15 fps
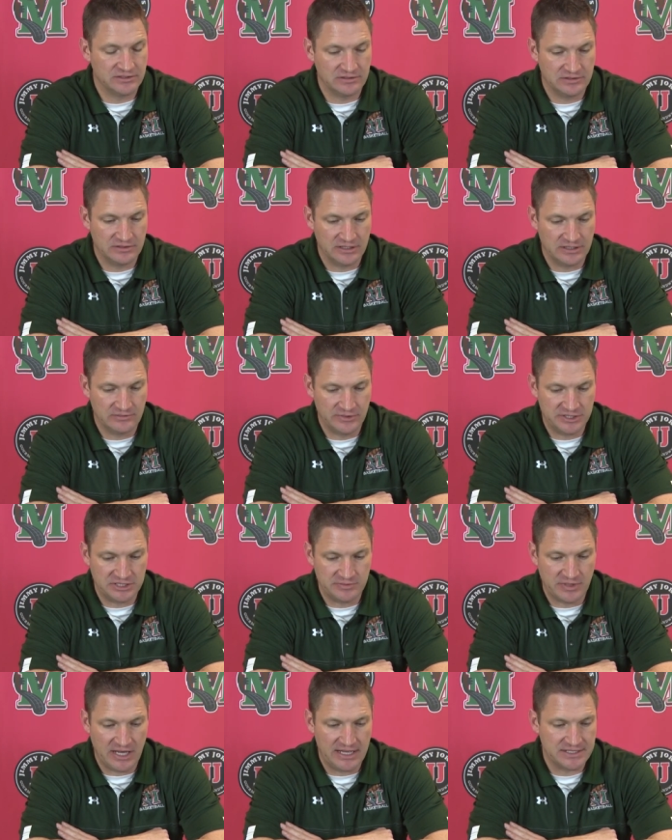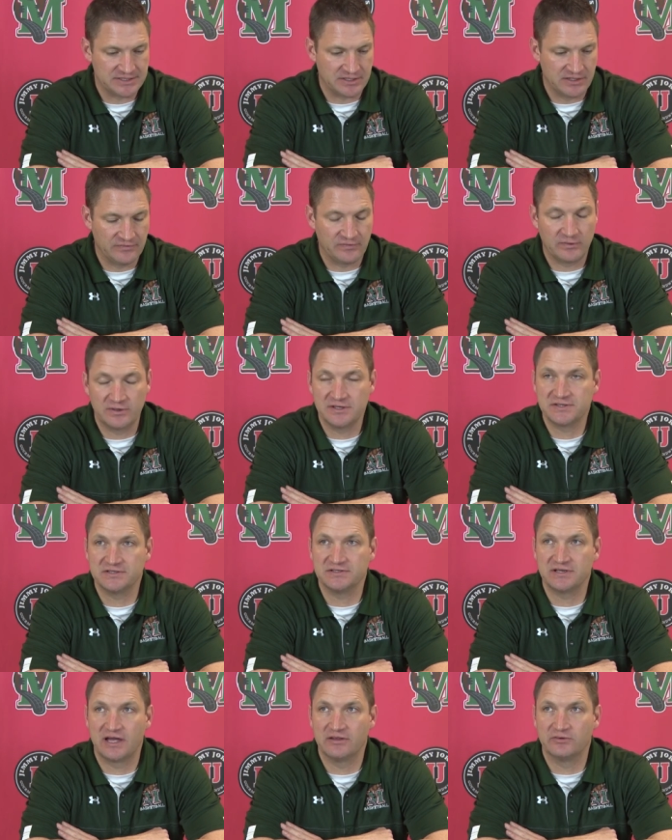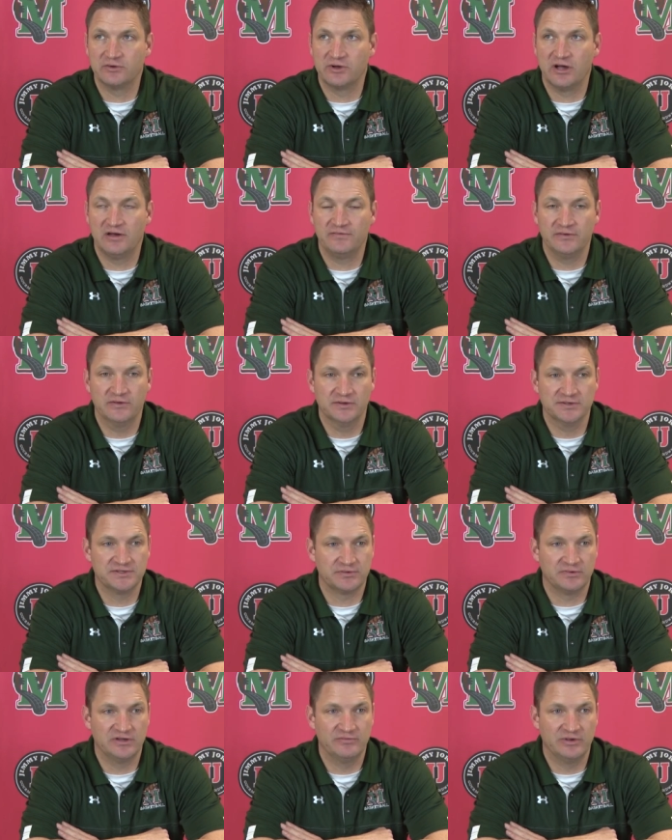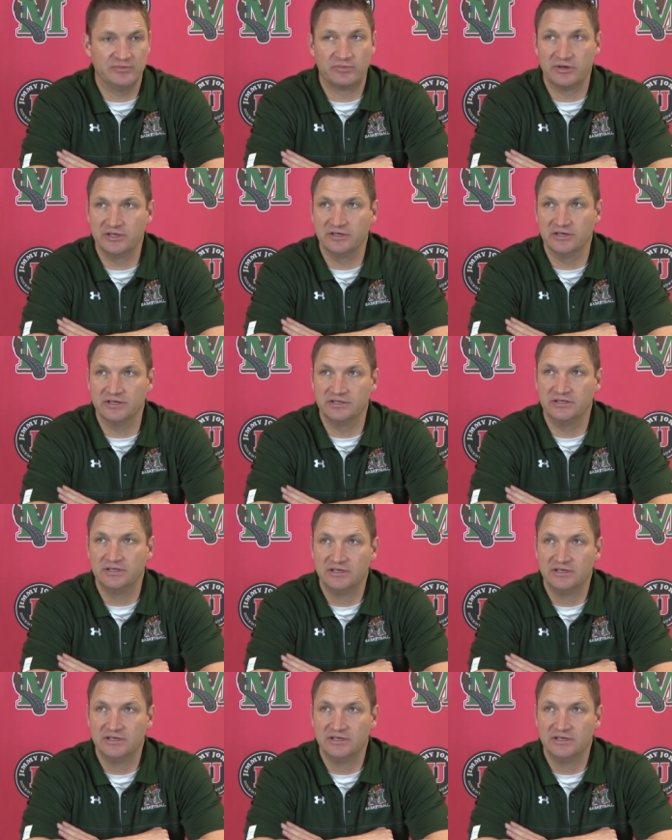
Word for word: and, and Richie Maya started for us, and Tyler Rudolph, and those three have been pretty good